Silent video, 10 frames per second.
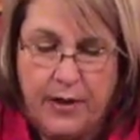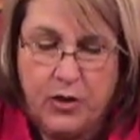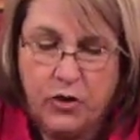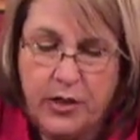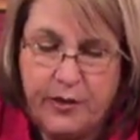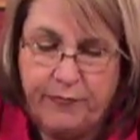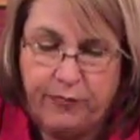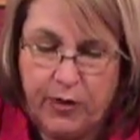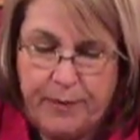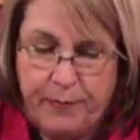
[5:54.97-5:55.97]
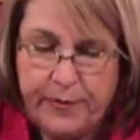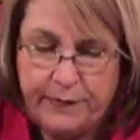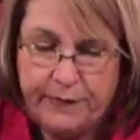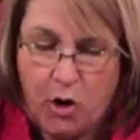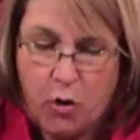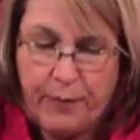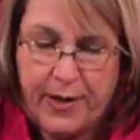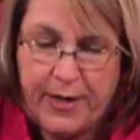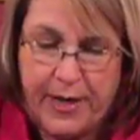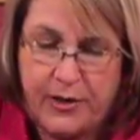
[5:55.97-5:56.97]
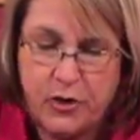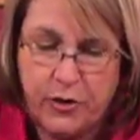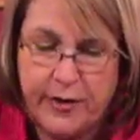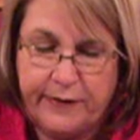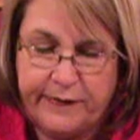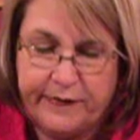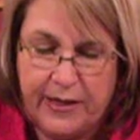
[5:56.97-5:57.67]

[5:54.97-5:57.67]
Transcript: Then you're going to flip this open and you're going to